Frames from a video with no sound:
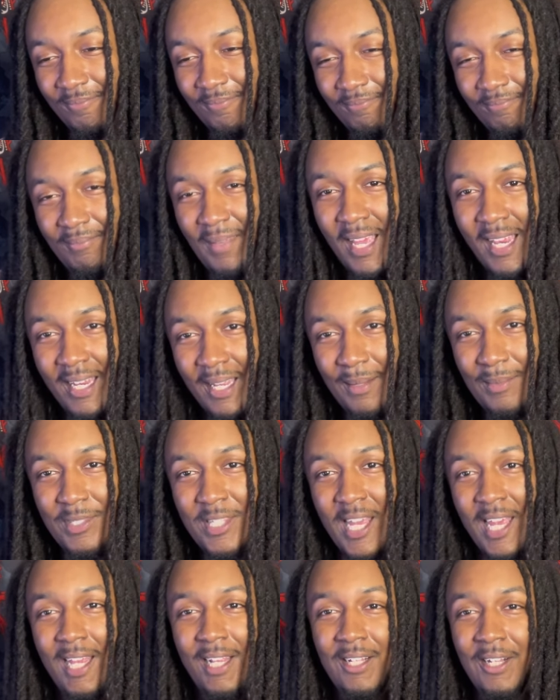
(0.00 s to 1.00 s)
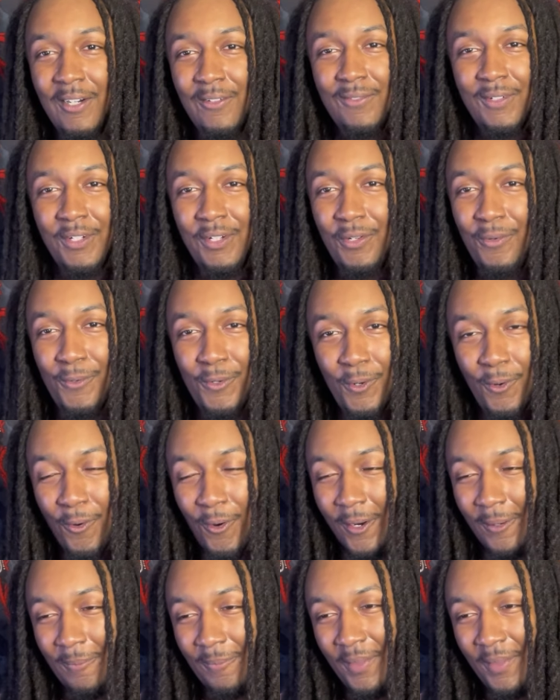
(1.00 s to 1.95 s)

make him take over New York.